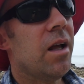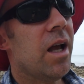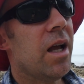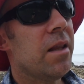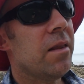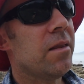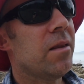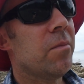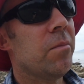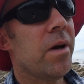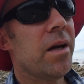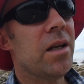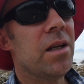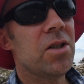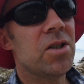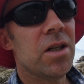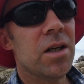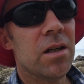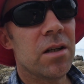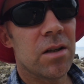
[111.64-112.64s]
And the
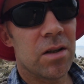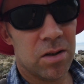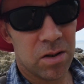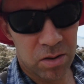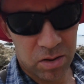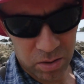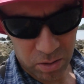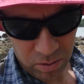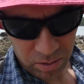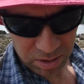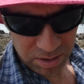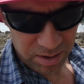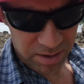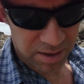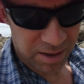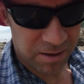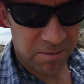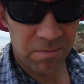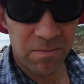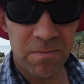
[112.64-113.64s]
manager, you talk
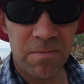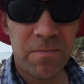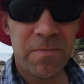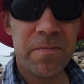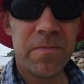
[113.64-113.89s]
to him